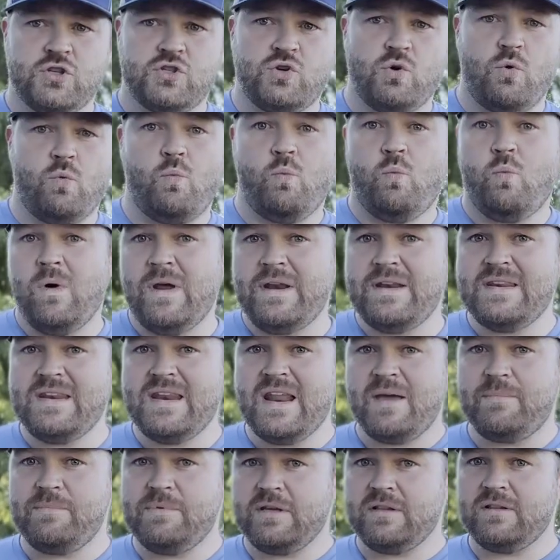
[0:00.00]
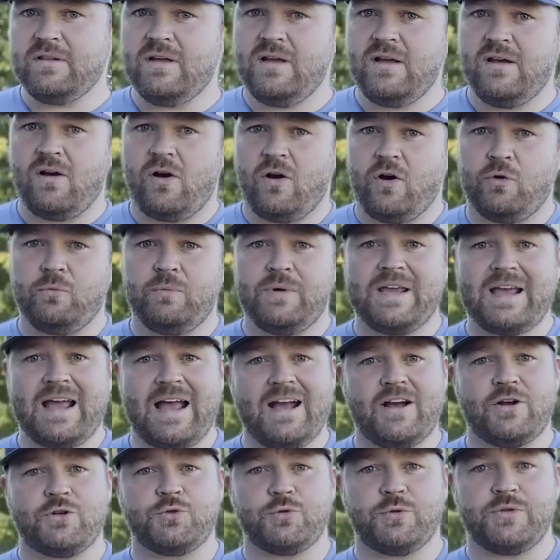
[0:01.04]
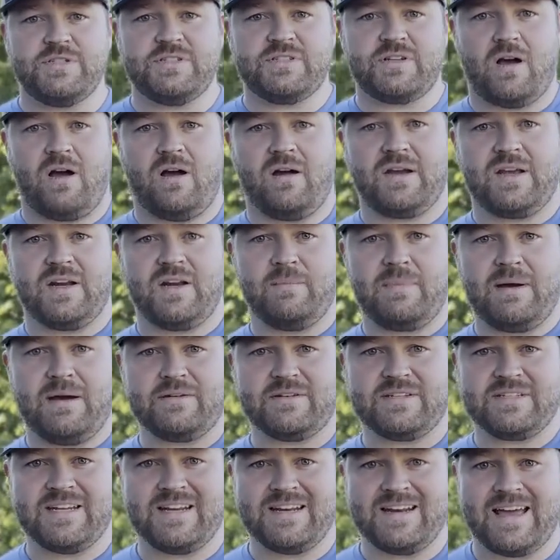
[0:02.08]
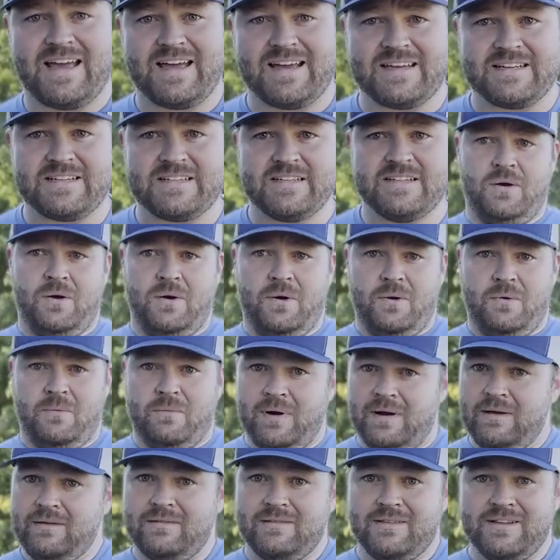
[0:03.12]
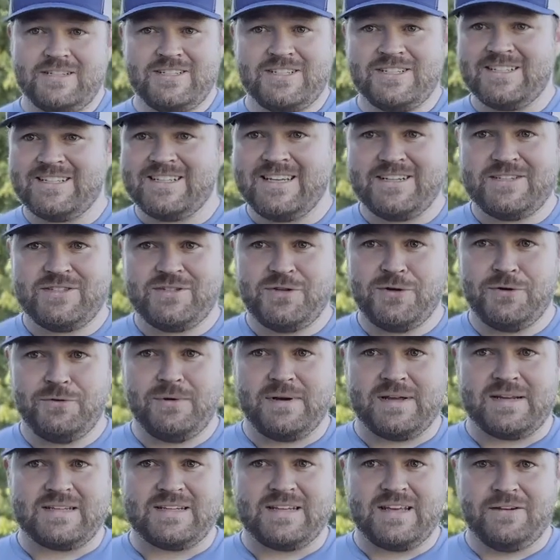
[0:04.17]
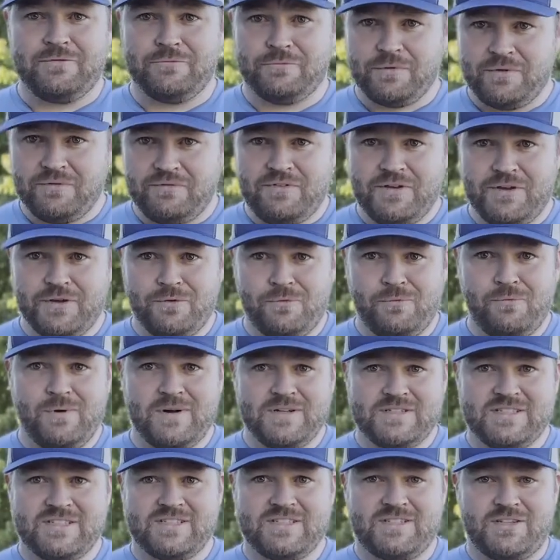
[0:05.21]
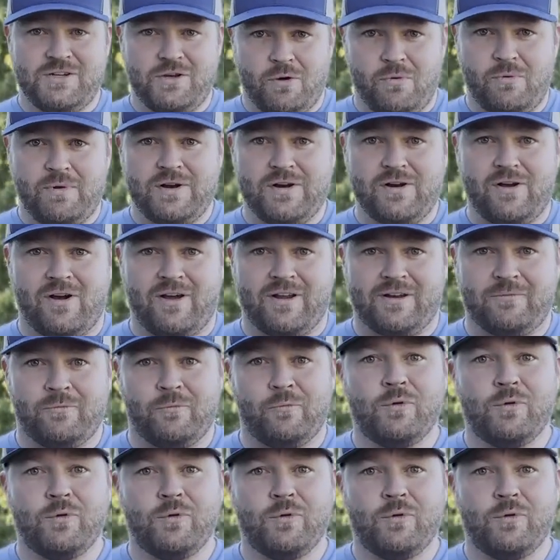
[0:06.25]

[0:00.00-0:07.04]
So what nebula are we actually talking about tonight? Well, let's just get to it and reveal what's going on.